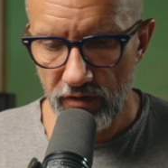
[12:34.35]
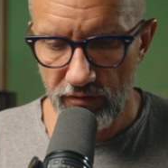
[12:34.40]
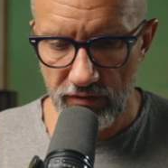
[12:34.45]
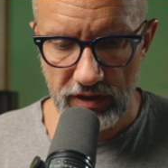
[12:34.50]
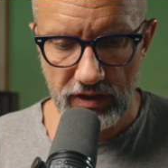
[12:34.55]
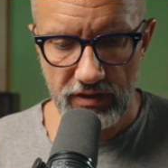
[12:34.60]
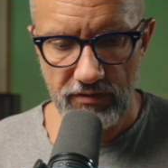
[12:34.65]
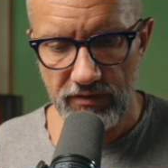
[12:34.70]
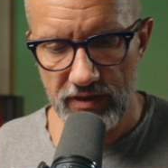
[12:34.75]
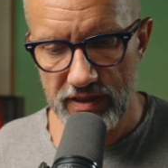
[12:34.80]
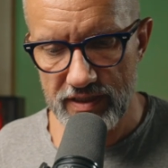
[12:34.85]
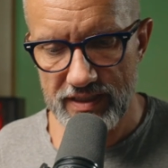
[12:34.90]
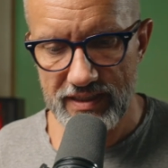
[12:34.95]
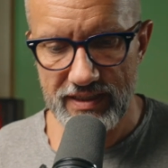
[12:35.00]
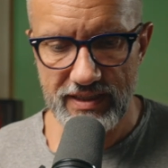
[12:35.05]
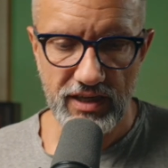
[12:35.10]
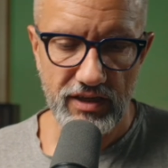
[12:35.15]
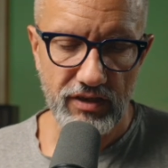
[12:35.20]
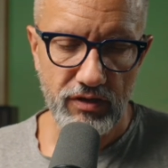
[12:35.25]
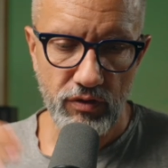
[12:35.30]
What was
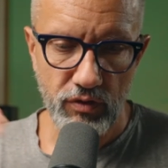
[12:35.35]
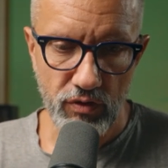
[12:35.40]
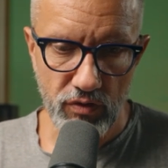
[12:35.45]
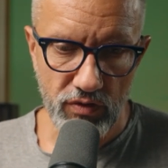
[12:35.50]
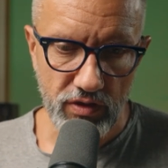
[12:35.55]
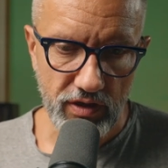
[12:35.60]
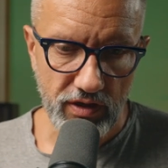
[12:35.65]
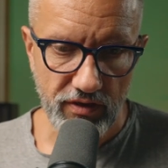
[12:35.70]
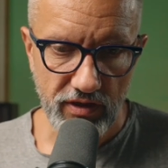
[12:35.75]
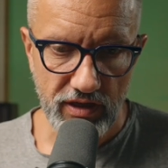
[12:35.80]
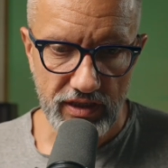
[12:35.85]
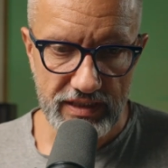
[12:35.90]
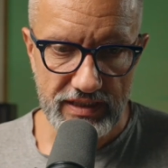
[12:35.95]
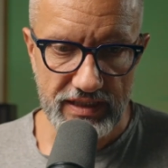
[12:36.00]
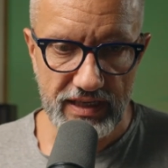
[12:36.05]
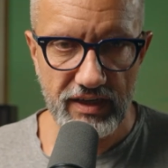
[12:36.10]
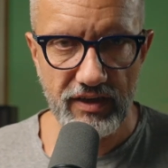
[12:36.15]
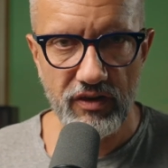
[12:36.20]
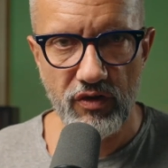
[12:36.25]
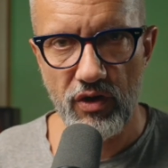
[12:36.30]
that hook
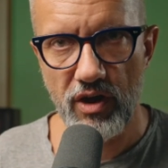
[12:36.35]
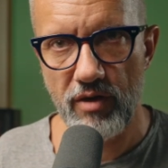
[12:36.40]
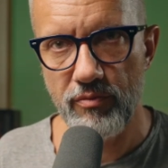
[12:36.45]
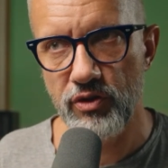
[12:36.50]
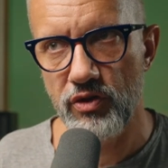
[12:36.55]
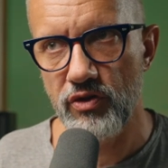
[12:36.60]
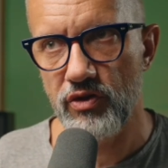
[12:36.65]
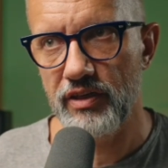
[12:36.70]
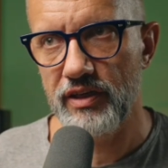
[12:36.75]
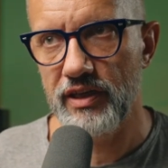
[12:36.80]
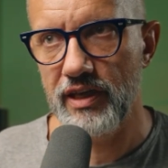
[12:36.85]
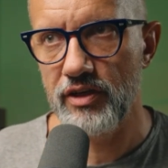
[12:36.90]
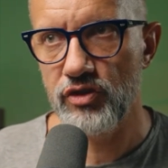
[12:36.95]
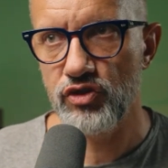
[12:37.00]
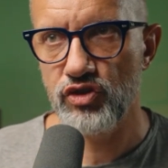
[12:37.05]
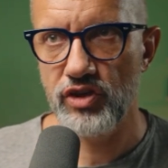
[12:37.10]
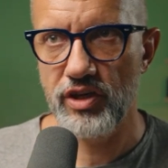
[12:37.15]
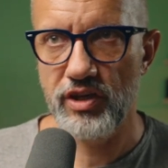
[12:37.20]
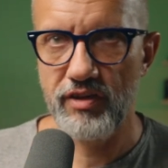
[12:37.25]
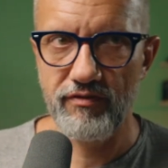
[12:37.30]
that grabbed your
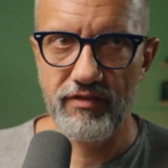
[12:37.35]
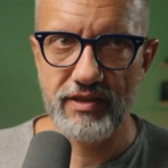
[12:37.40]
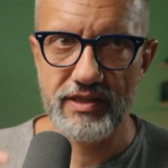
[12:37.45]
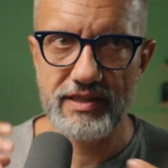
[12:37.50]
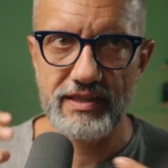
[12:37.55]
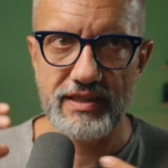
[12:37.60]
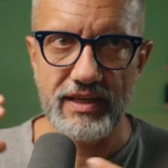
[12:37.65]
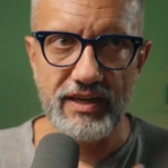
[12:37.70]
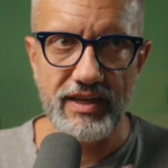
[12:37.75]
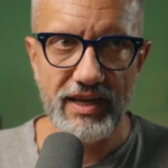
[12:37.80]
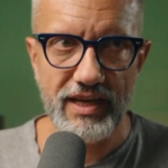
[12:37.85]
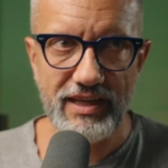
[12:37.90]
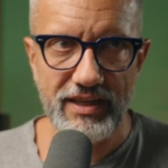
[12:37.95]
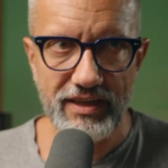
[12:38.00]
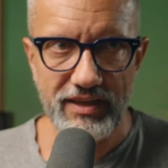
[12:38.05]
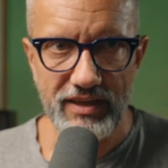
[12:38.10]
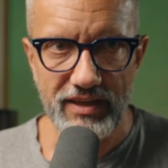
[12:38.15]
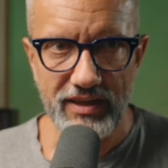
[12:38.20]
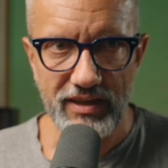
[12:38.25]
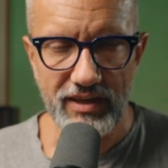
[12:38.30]
attention? Was that
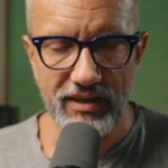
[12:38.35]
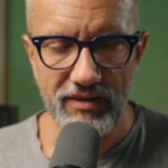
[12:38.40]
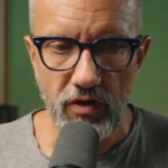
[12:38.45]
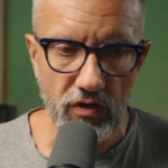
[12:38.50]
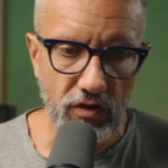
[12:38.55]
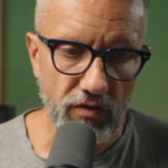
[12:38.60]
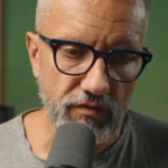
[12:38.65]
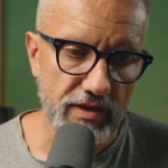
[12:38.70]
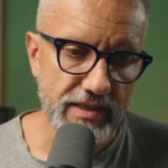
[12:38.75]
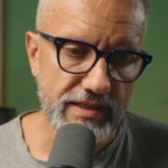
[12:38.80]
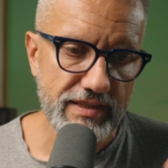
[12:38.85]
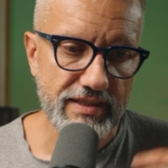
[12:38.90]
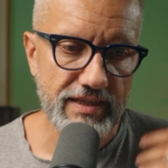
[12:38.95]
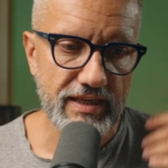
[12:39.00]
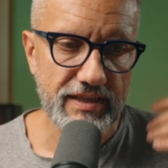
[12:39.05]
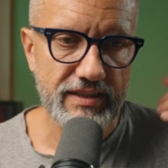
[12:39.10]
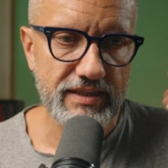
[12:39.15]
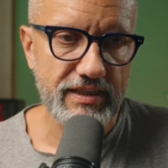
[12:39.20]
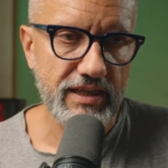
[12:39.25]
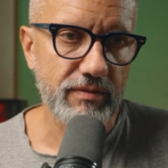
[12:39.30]
editing or was
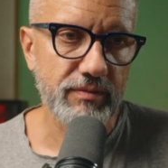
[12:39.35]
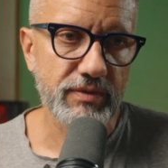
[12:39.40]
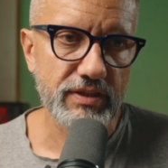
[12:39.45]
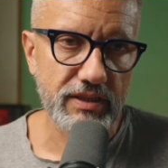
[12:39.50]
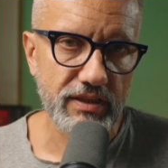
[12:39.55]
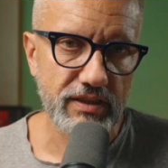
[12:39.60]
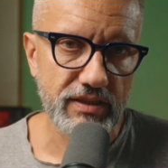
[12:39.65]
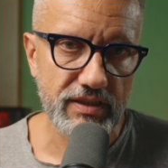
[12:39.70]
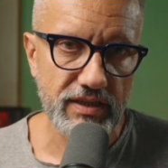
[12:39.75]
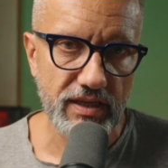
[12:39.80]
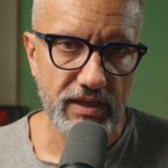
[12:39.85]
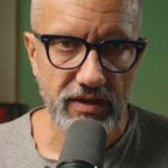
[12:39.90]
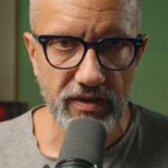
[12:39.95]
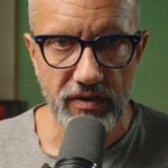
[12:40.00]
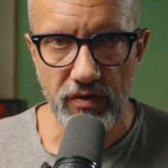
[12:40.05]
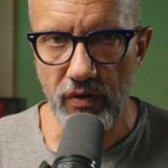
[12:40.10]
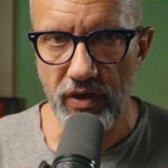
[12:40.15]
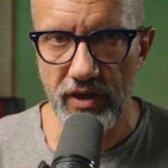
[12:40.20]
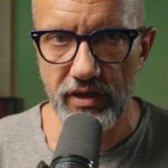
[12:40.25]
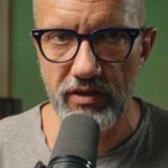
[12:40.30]
that something that
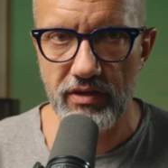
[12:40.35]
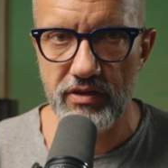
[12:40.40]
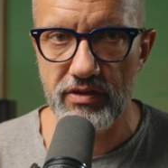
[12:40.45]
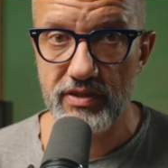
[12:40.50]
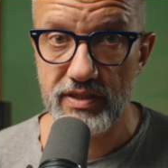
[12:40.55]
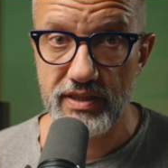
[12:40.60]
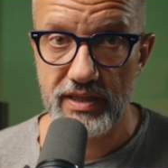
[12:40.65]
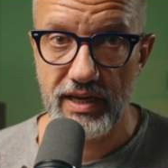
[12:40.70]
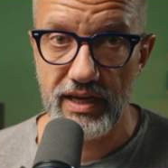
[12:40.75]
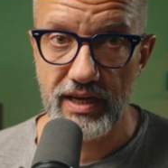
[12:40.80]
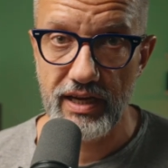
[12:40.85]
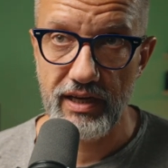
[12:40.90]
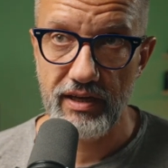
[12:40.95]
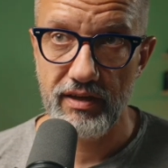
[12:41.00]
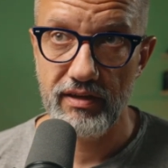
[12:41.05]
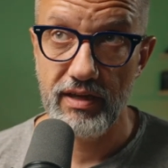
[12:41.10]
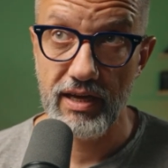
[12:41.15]
creators said?